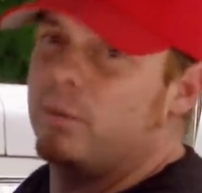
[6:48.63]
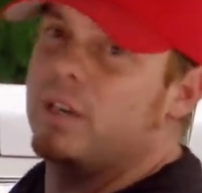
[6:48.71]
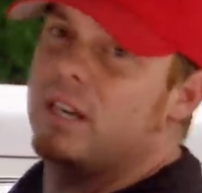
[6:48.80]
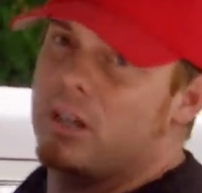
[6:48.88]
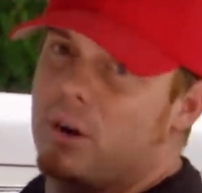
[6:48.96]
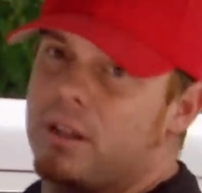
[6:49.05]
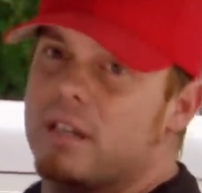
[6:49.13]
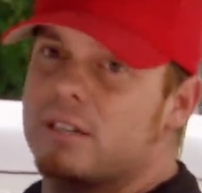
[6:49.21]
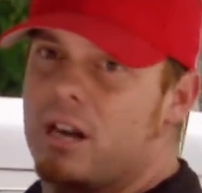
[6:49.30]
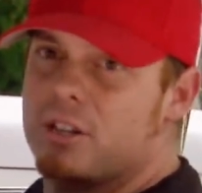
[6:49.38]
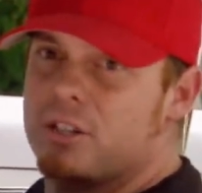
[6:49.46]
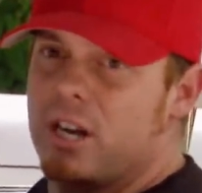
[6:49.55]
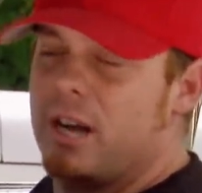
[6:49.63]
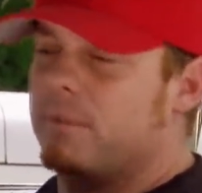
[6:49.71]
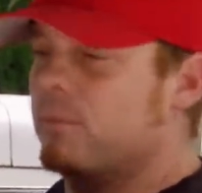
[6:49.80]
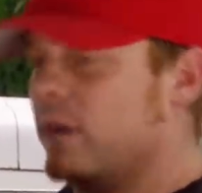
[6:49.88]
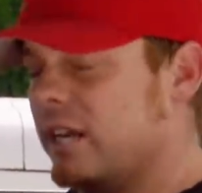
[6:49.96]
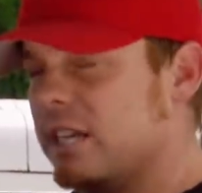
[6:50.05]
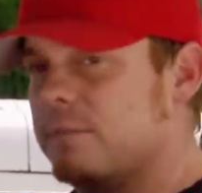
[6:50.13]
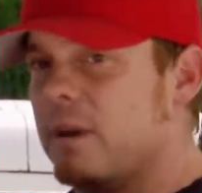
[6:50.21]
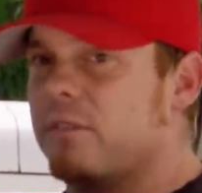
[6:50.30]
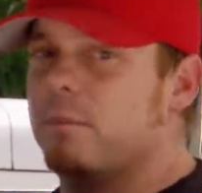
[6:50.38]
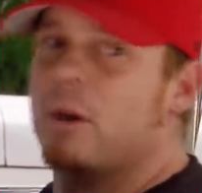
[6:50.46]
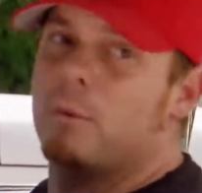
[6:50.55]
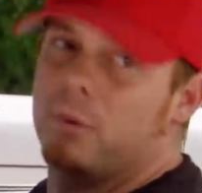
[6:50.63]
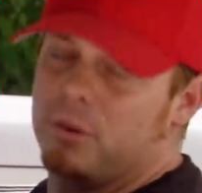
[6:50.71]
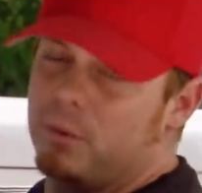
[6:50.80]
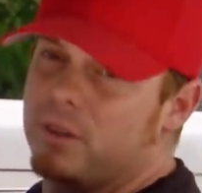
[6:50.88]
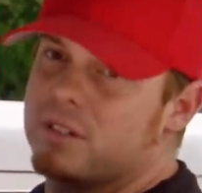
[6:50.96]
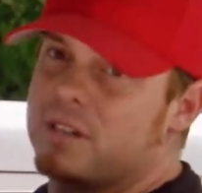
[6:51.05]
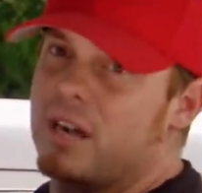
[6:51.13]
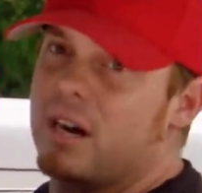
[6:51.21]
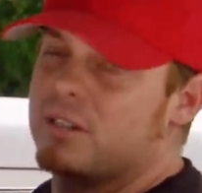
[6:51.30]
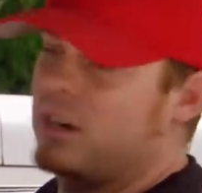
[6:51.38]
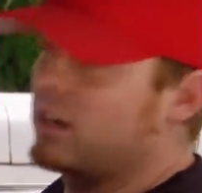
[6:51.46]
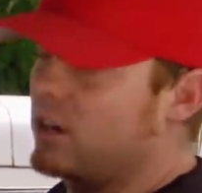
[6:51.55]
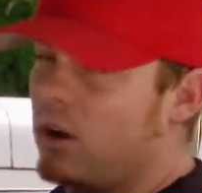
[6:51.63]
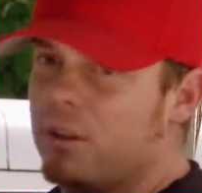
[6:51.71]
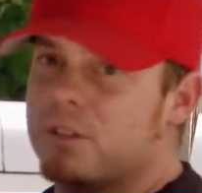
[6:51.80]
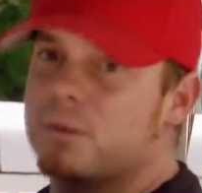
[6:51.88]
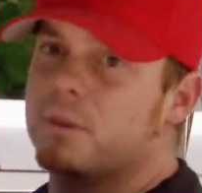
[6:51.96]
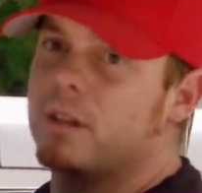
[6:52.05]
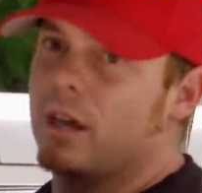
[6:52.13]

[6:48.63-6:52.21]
We need to go to the exhaust shop. When it gets back from there, we'll put the wheels and tires on and call this one